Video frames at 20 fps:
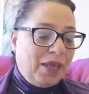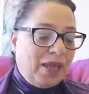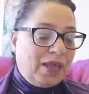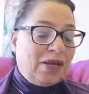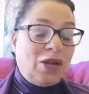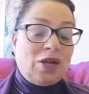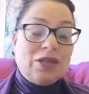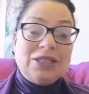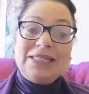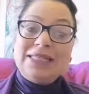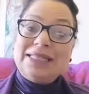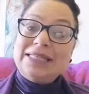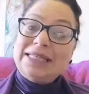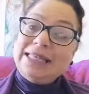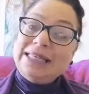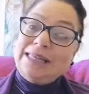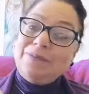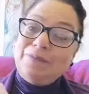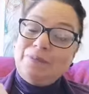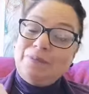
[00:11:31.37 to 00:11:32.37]
not
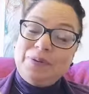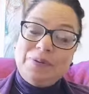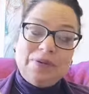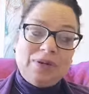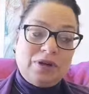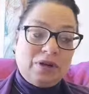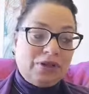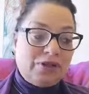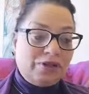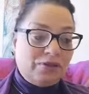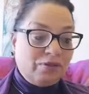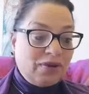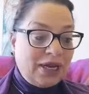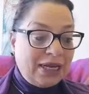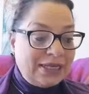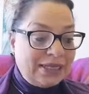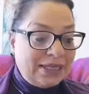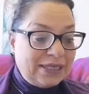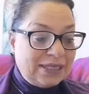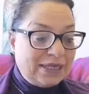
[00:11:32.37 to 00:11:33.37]
sleep, not
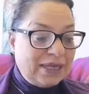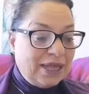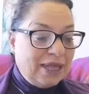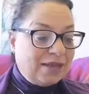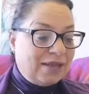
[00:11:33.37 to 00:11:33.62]
rest,